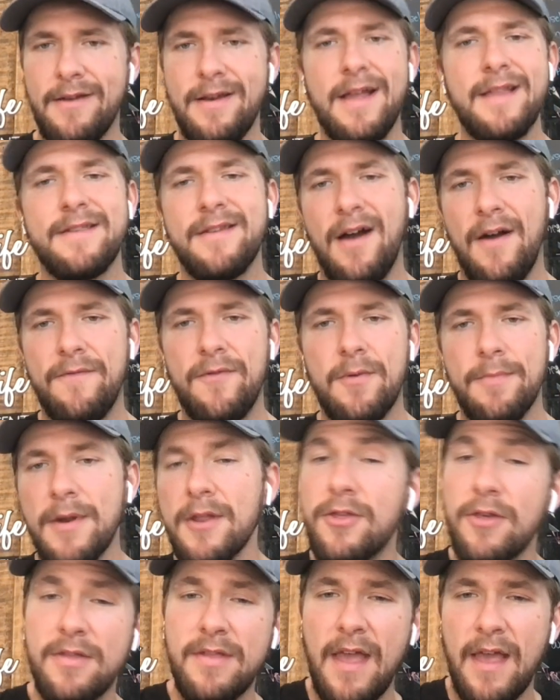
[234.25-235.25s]
Not tougher, but it
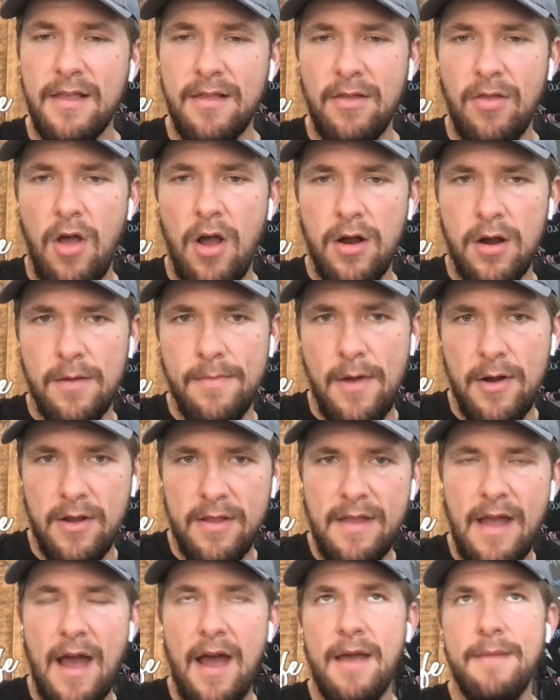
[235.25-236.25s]
just takes a longer amount of
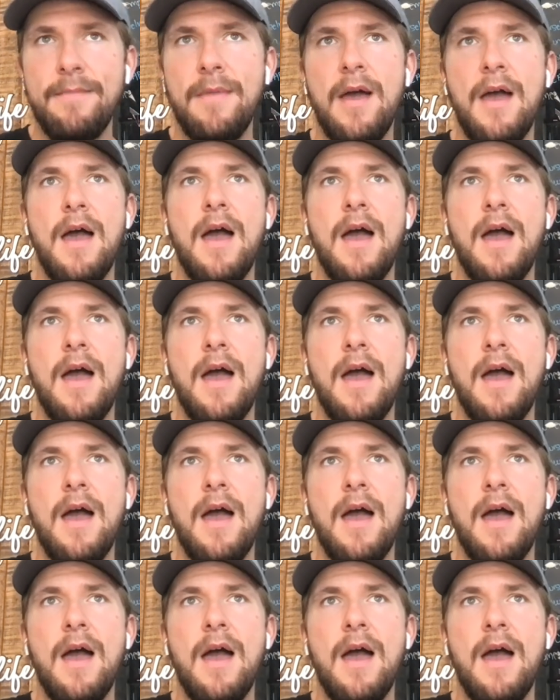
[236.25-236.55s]
time.